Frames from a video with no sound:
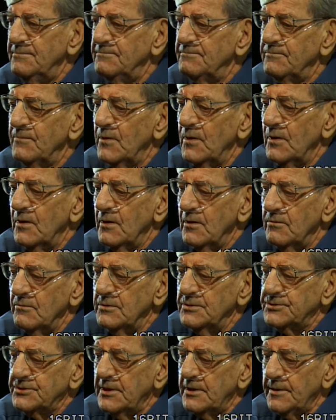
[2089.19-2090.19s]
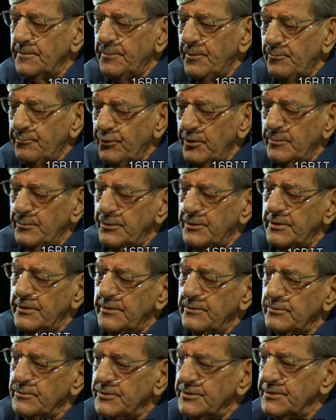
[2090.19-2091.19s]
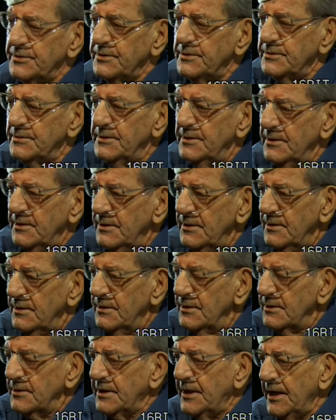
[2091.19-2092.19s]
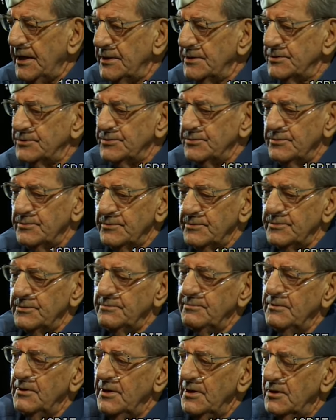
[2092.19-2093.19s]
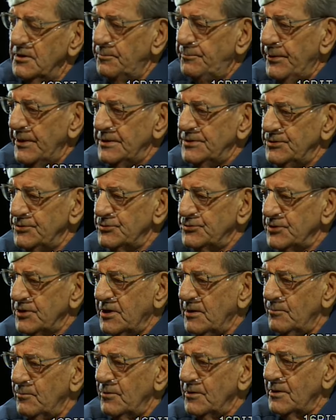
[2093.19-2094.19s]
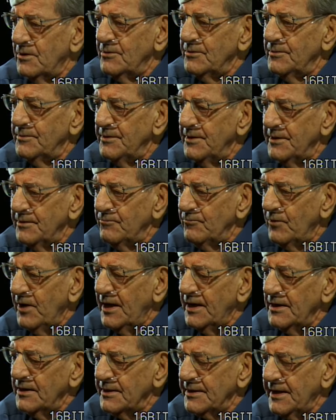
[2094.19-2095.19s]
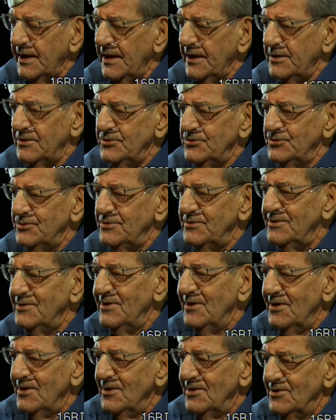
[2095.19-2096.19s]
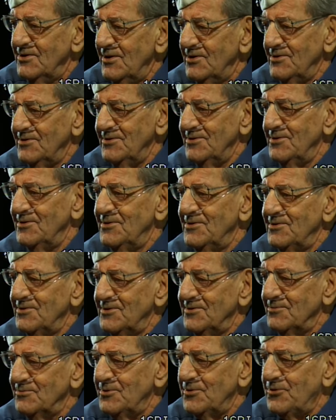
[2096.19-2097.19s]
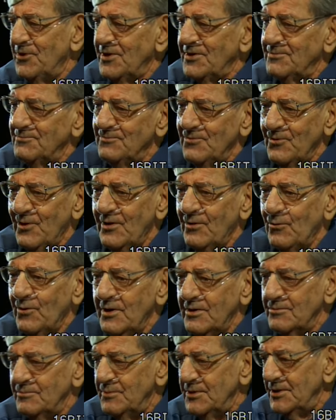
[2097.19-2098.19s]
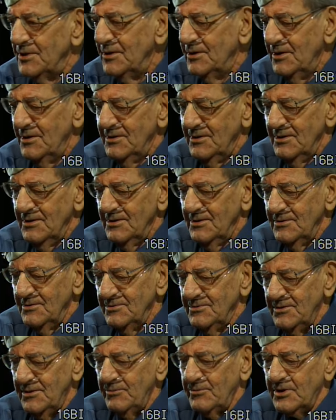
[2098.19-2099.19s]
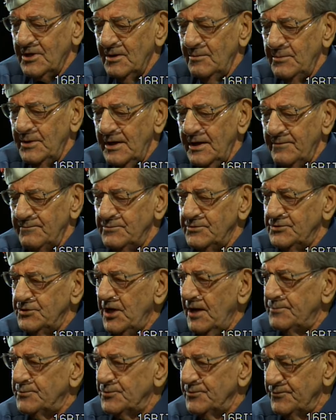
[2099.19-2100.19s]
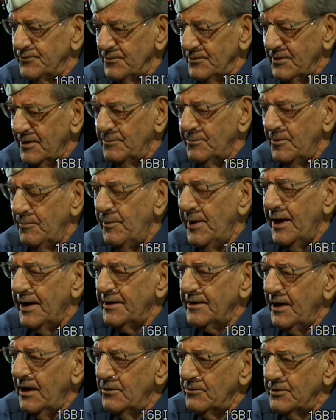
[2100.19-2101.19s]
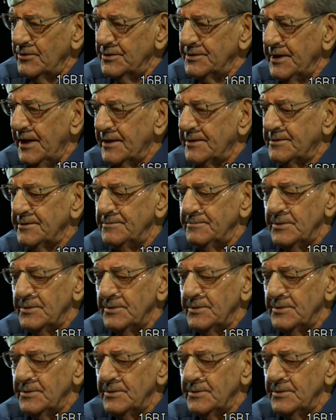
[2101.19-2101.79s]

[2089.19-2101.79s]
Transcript: we set up a primitive with the cans. The, the, pigs used to come around and they'd rattle the cans, and, and we think right away it would be they were coming after the Japs were coming back counterattacking, but. Uh,